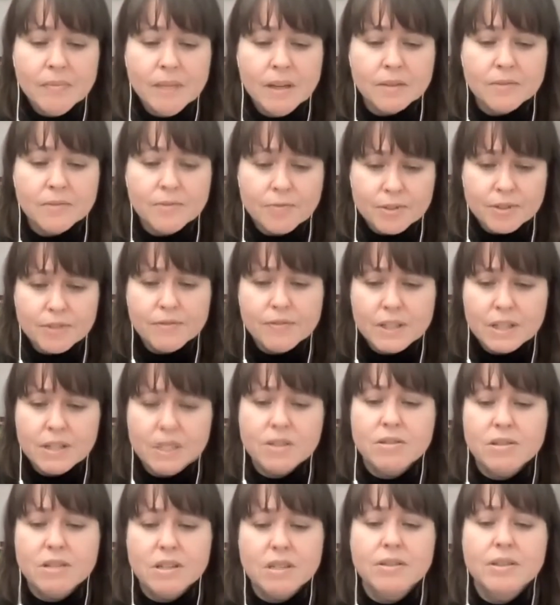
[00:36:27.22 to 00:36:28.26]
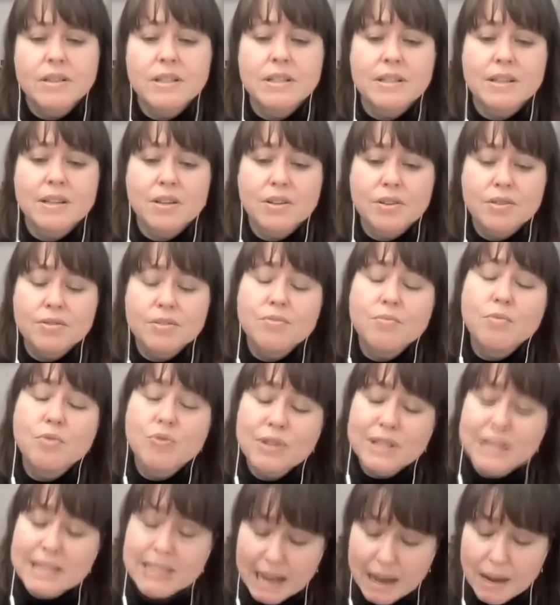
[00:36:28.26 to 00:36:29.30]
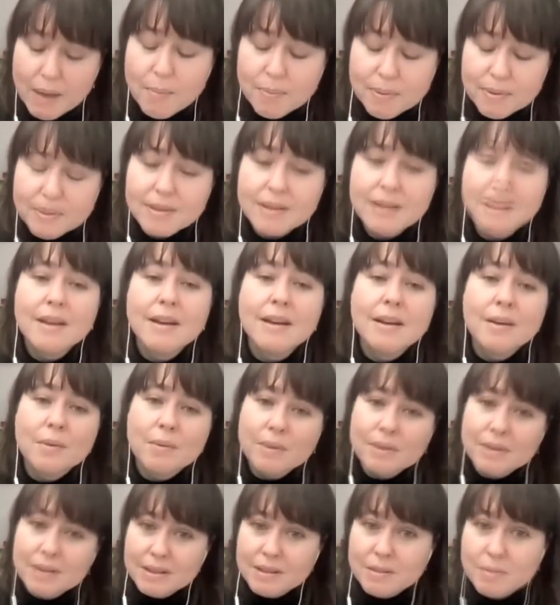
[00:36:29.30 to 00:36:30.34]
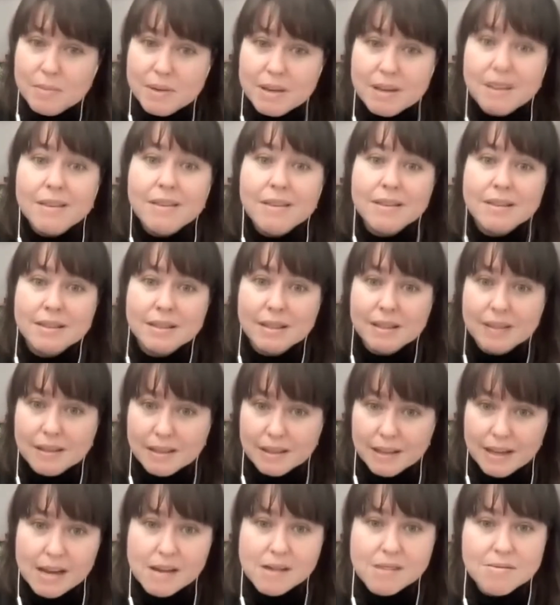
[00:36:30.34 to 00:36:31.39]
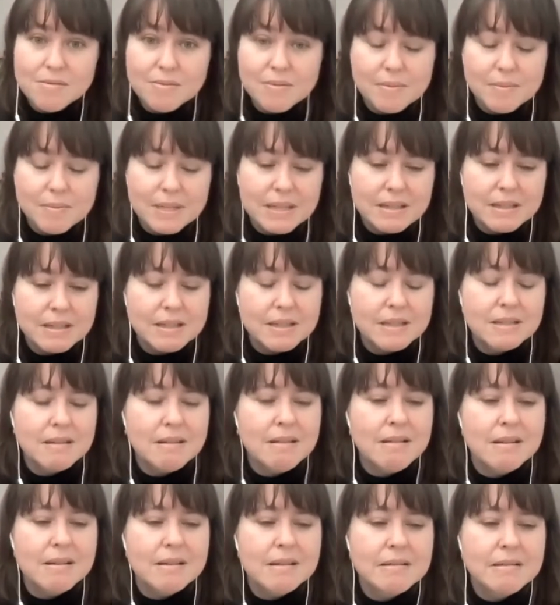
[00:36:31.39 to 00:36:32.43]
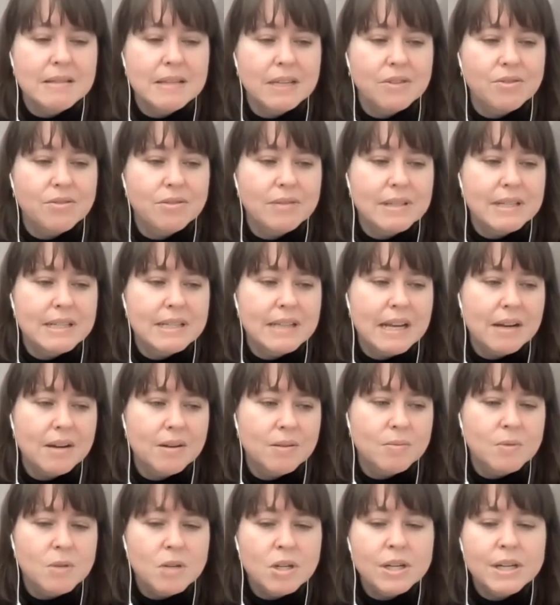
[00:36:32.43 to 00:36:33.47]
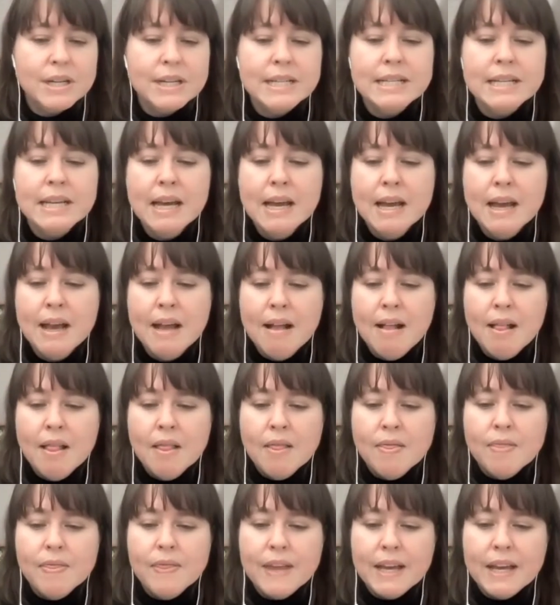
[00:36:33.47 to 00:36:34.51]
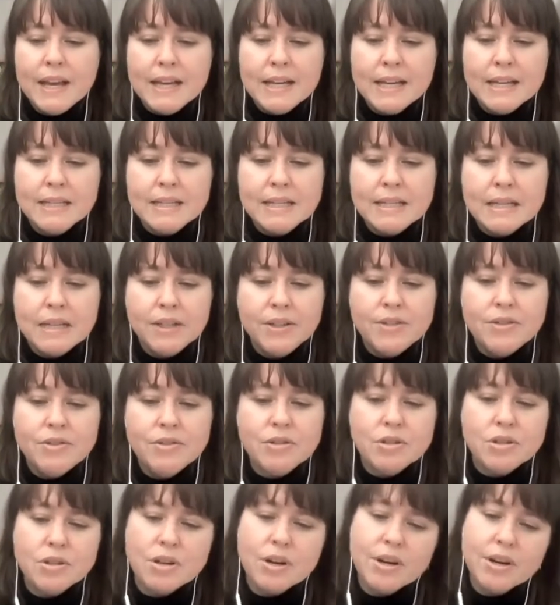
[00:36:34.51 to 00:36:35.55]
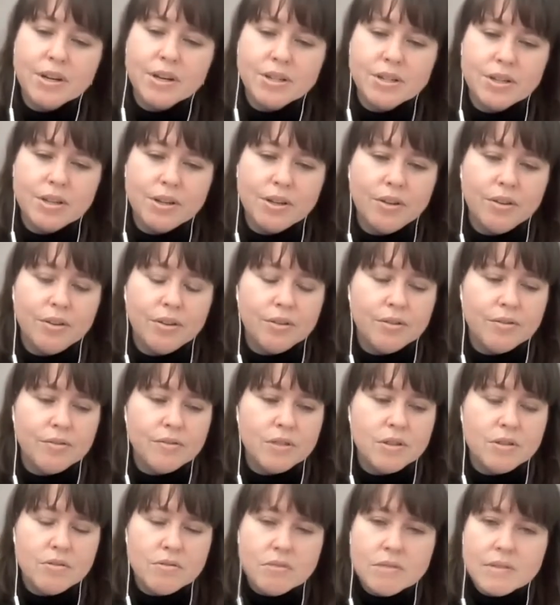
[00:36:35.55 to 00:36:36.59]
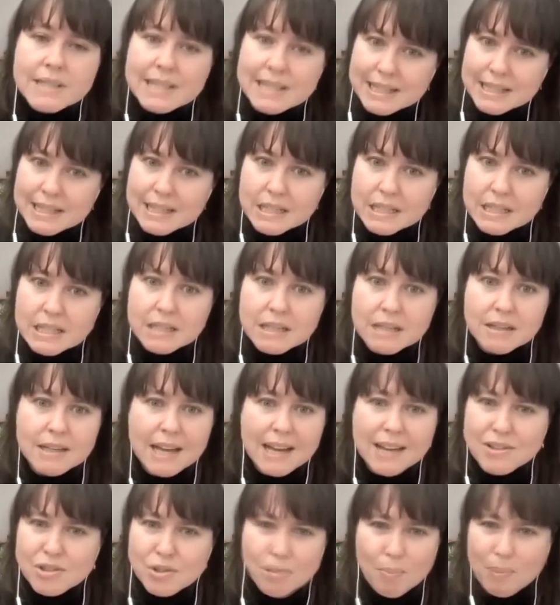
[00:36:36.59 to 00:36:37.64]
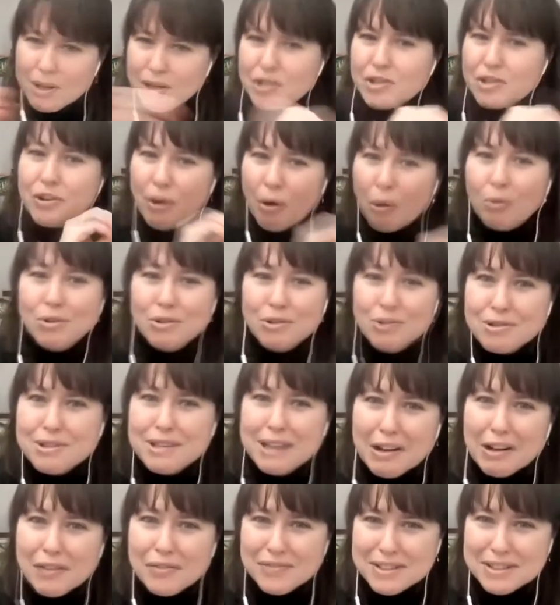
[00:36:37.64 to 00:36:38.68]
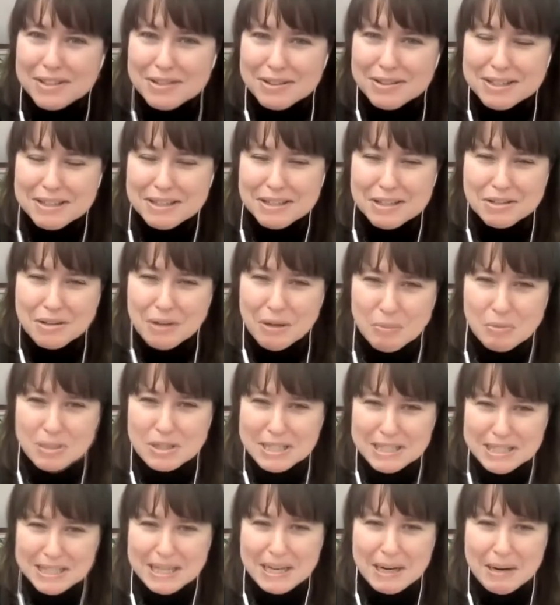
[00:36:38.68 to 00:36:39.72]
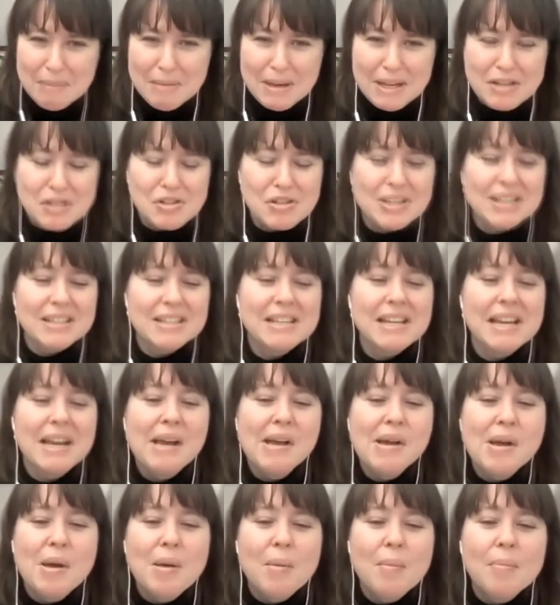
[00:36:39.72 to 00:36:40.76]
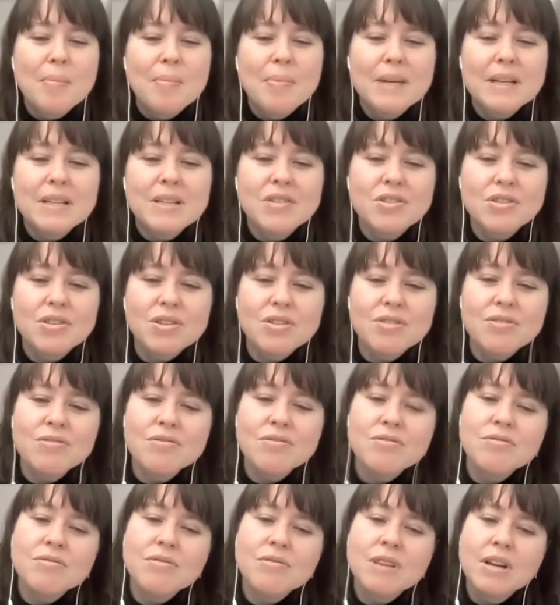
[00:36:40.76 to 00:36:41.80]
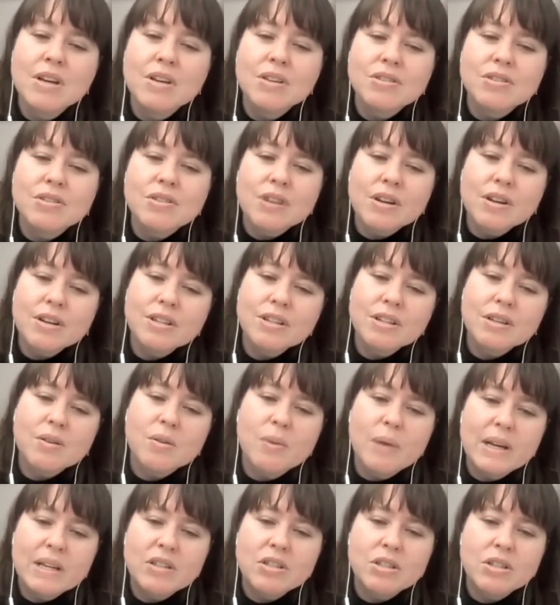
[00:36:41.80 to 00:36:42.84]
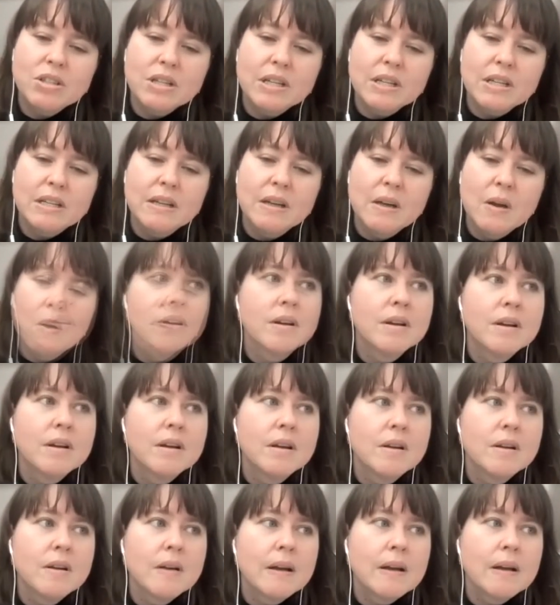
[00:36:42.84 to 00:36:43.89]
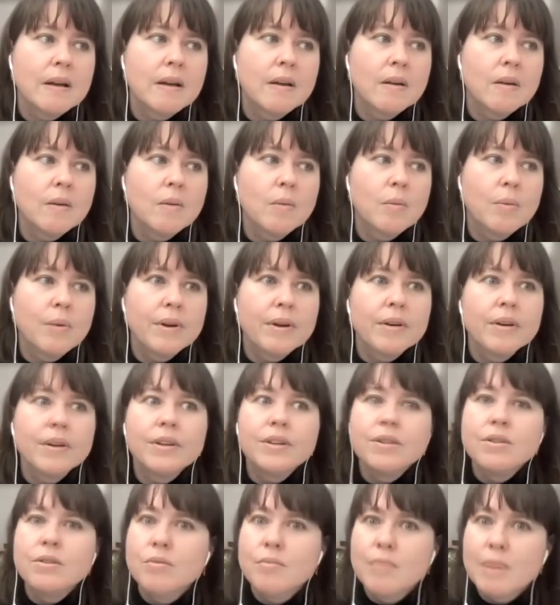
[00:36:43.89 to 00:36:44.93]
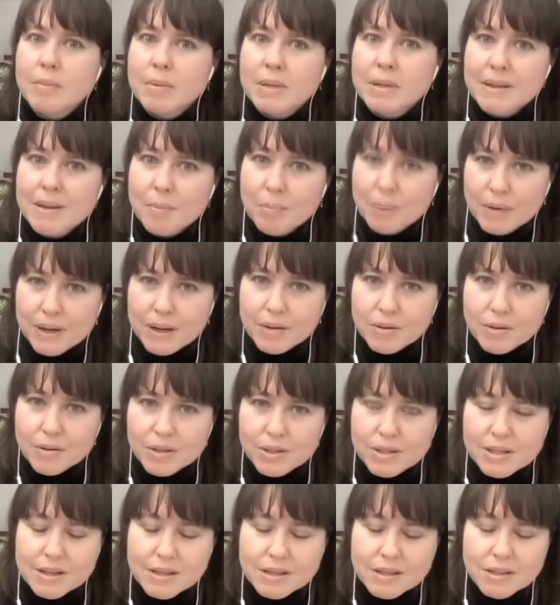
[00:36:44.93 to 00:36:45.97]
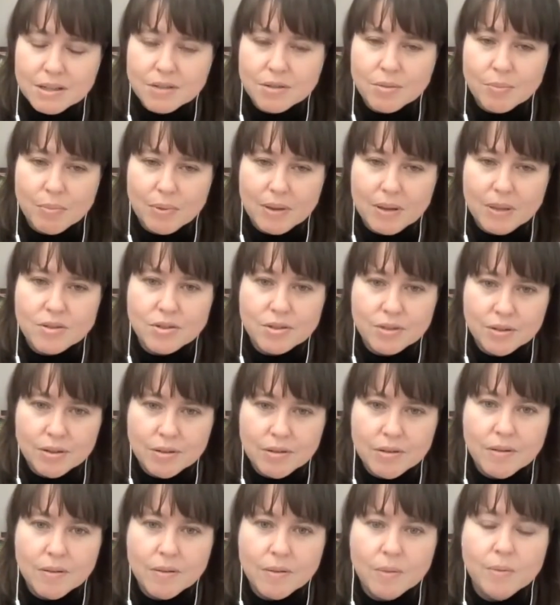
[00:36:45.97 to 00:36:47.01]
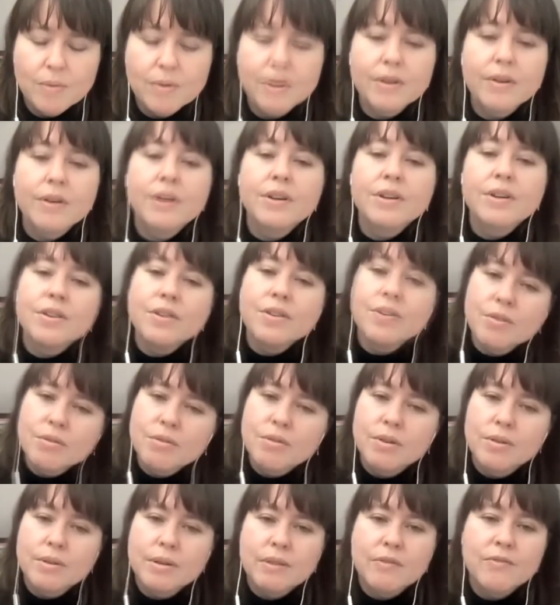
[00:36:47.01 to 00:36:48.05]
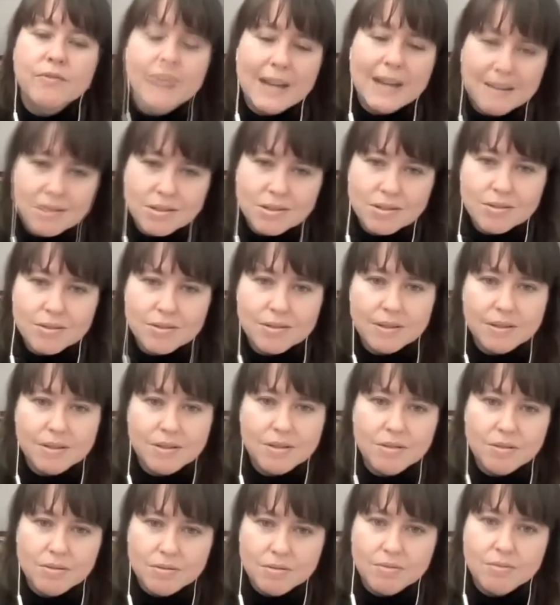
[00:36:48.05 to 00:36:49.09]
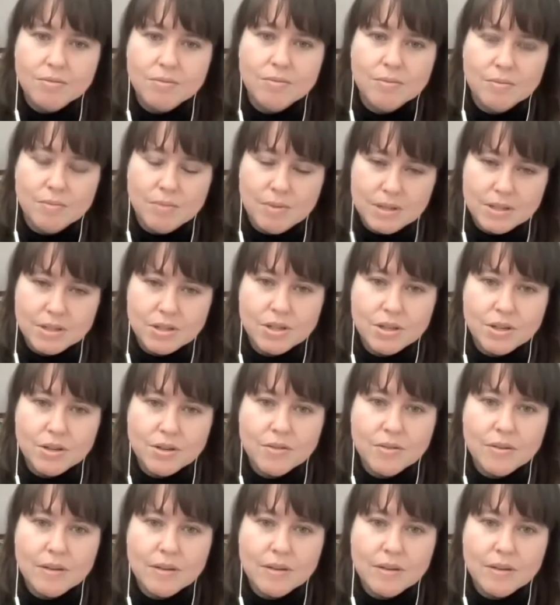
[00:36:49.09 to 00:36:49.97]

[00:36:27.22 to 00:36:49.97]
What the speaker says: a free video series that goes more in depth with these myths and how women's sexual desire works, that you start to use this not to pigeonhole yourself into the descriptions that I mentioned, but to start to question, where are you maybe not prioritizing your pleasure? Where are you going faster than you want to?